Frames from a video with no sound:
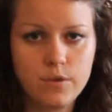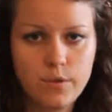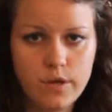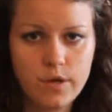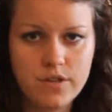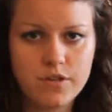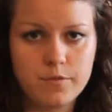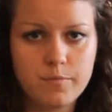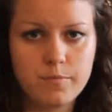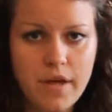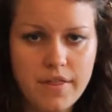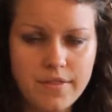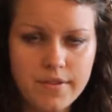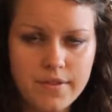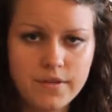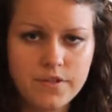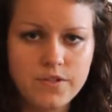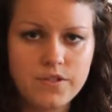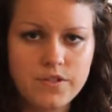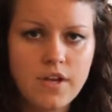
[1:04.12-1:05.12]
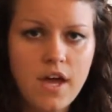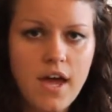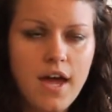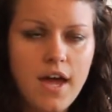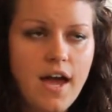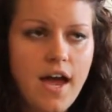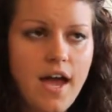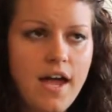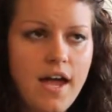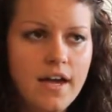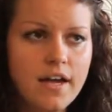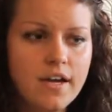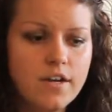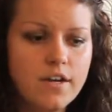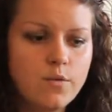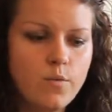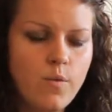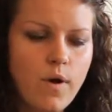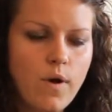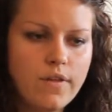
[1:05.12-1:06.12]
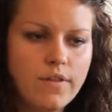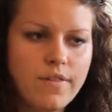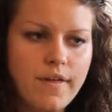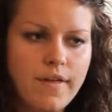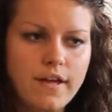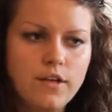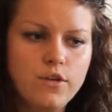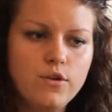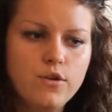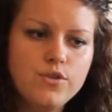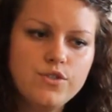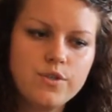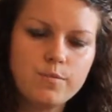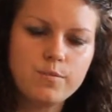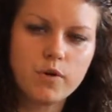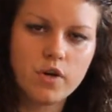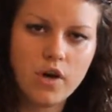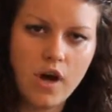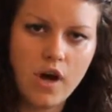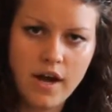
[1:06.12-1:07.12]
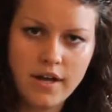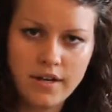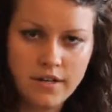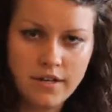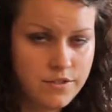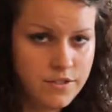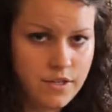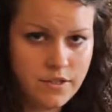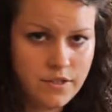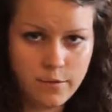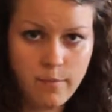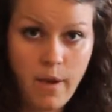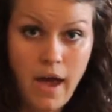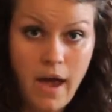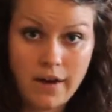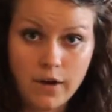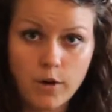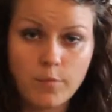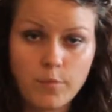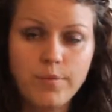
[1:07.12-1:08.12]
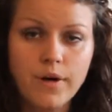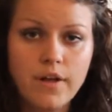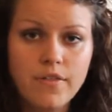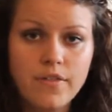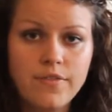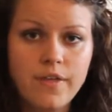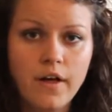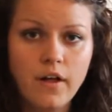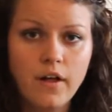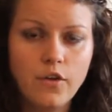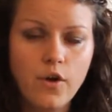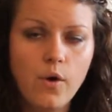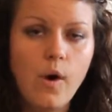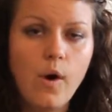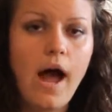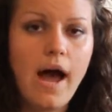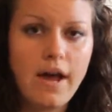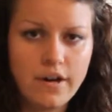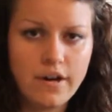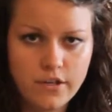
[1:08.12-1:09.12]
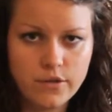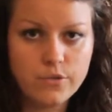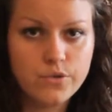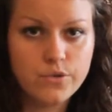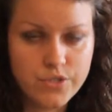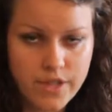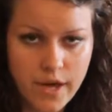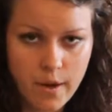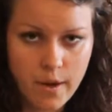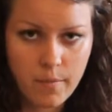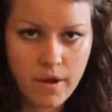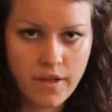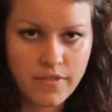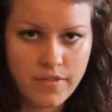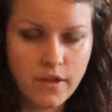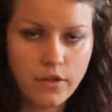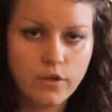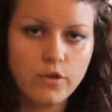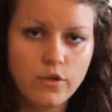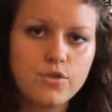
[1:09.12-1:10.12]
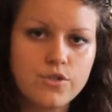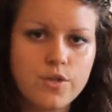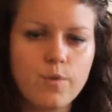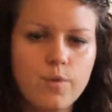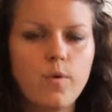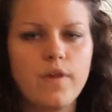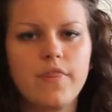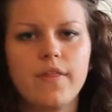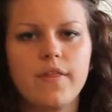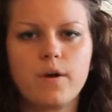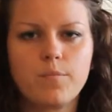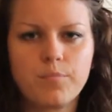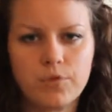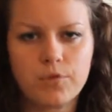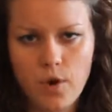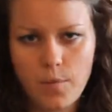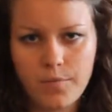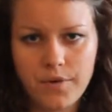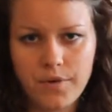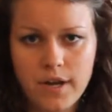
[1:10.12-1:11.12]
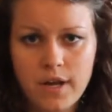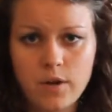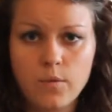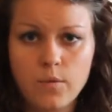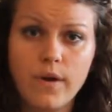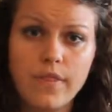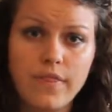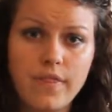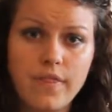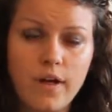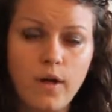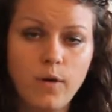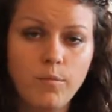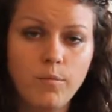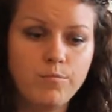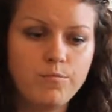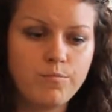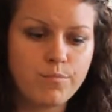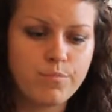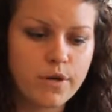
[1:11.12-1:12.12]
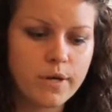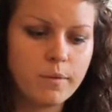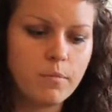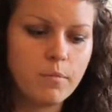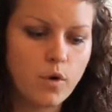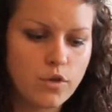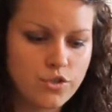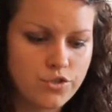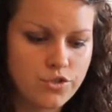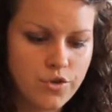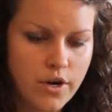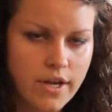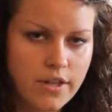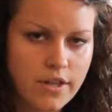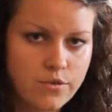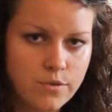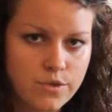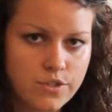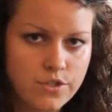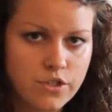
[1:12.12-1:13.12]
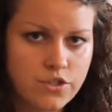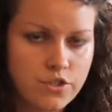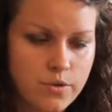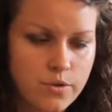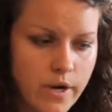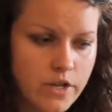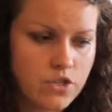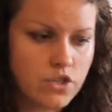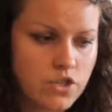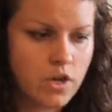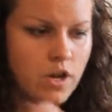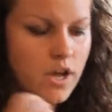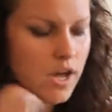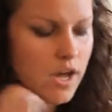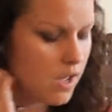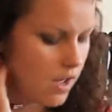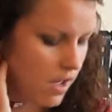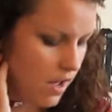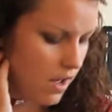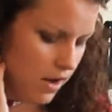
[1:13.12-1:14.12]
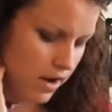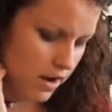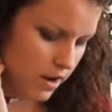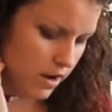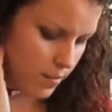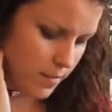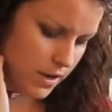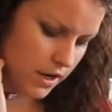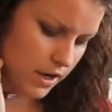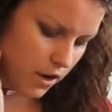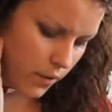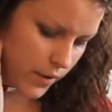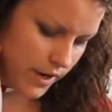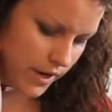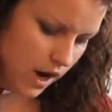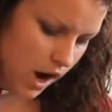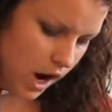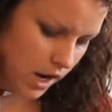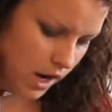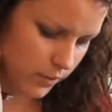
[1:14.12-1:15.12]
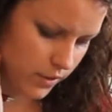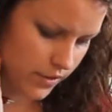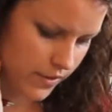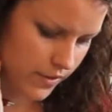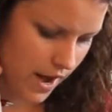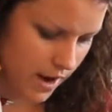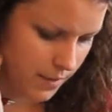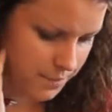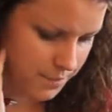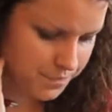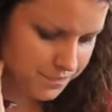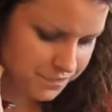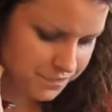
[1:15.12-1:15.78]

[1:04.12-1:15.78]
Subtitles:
one of these methods, and whether they use them or not, it doesn't matter, but they'll know how to use them, and they'll use them when they're appropriate and when they'll bring more strength to a situation. Going on with that,